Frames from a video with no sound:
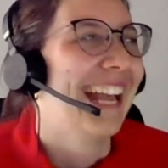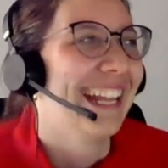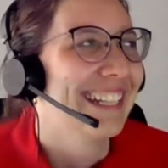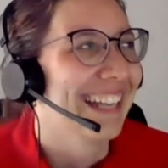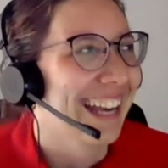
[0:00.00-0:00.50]

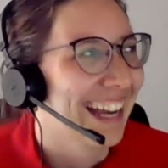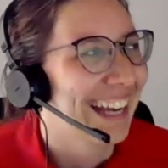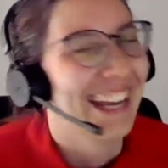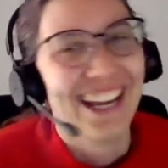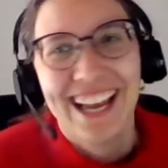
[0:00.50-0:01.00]
and, uh,
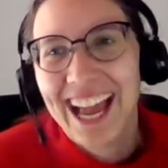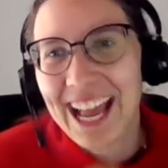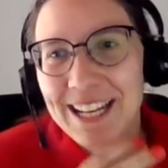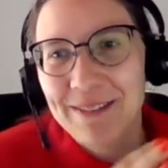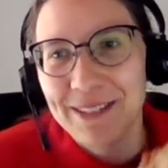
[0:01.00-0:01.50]

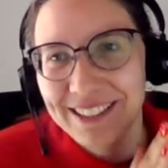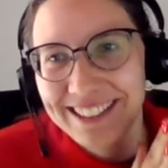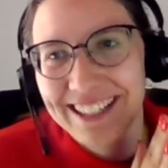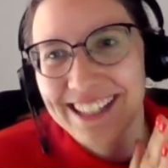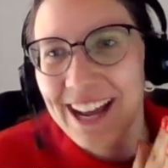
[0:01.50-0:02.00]
and I
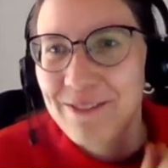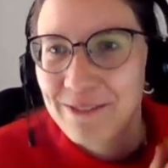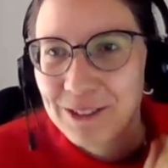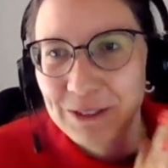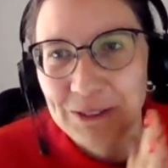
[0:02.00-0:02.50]
mean uh, I
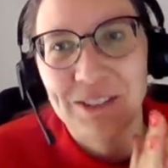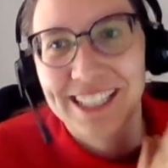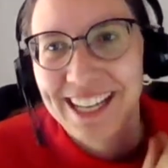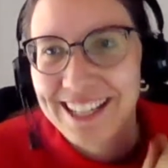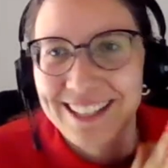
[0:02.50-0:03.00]

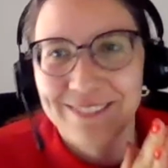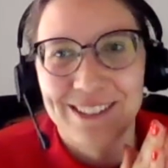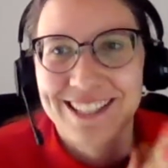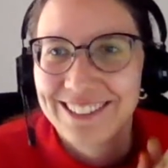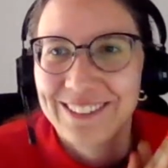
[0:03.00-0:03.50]
realized that
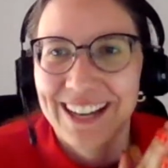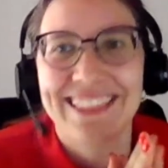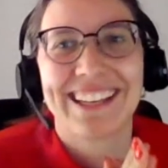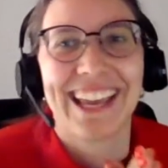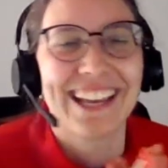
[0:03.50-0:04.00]
wasn't quite
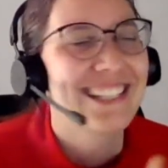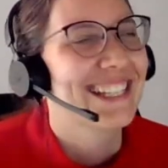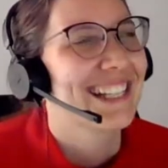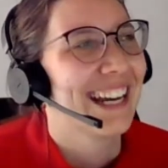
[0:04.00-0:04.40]
the case.